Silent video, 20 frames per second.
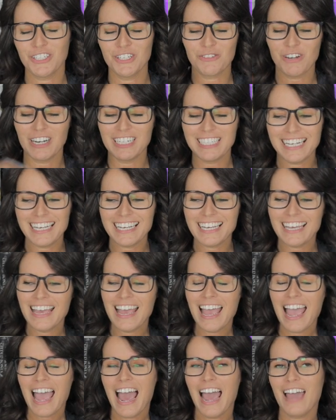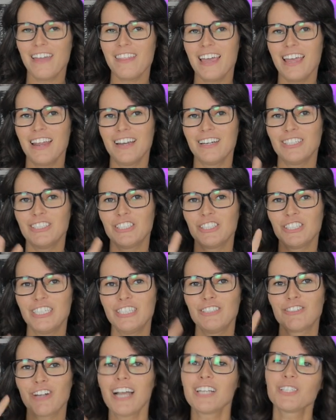she's renting. And then
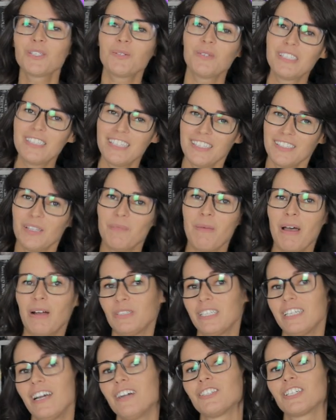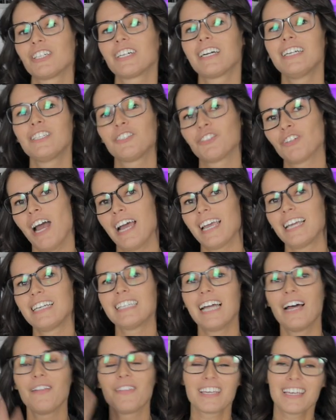she tries to assist the bounty hunter in tracking
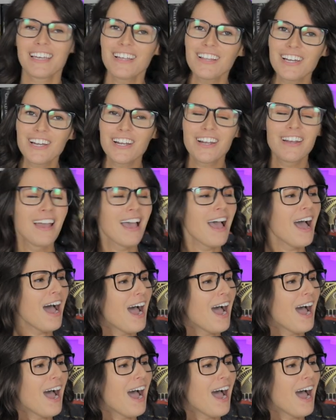down the killer.